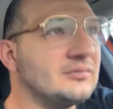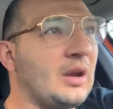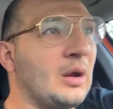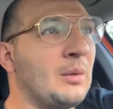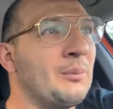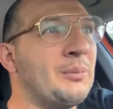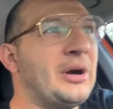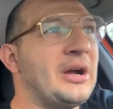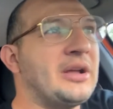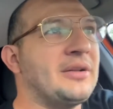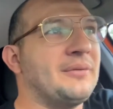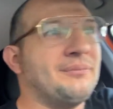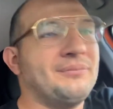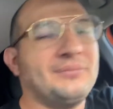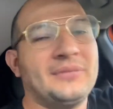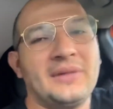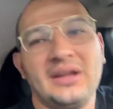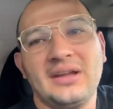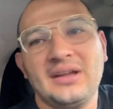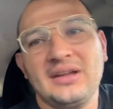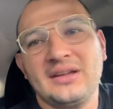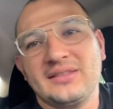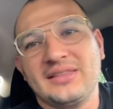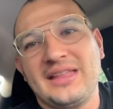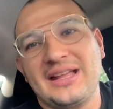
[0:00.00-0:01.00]
But
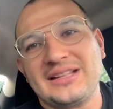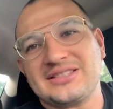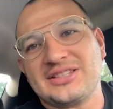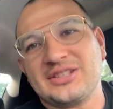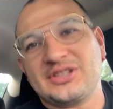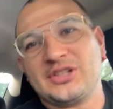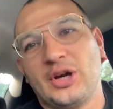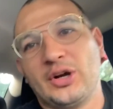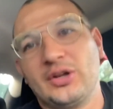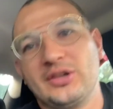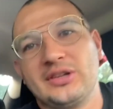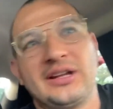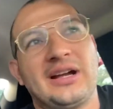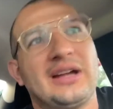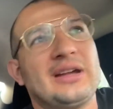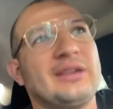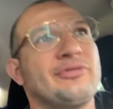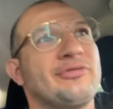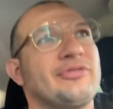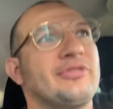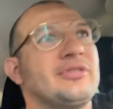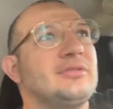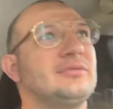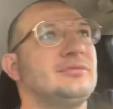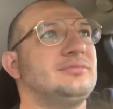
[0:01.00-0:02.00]
that's adult
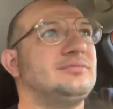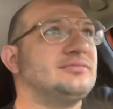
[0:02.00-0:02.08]
life.